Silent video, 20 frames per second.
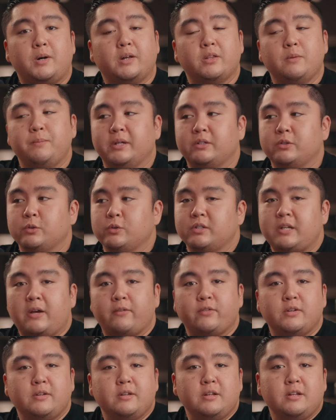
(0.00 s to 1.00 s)
on the Pixel
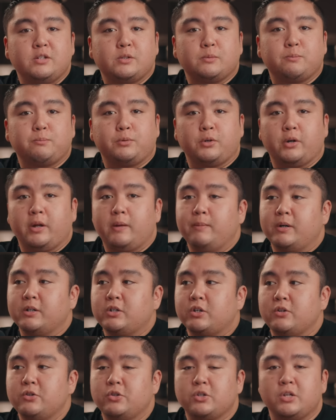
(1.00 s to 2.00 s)
7 is pretty
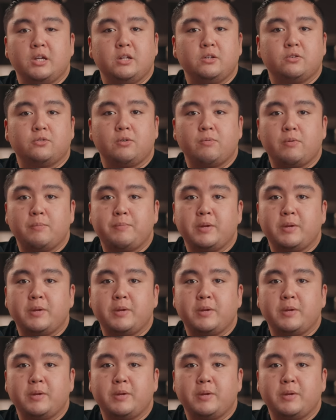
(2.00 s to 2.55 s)
much unchanged from the